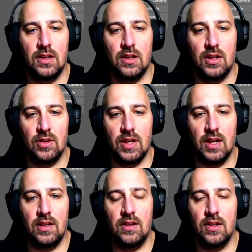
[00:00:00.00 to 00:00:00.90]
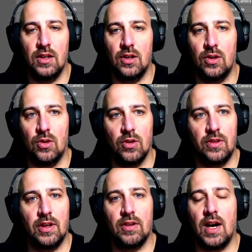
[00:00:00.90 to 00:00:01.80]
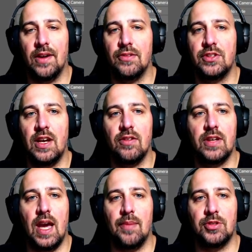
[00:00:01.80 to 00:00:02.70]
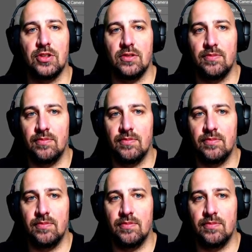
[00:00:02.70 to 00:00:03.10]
Okay. Or the Elgato sound capture,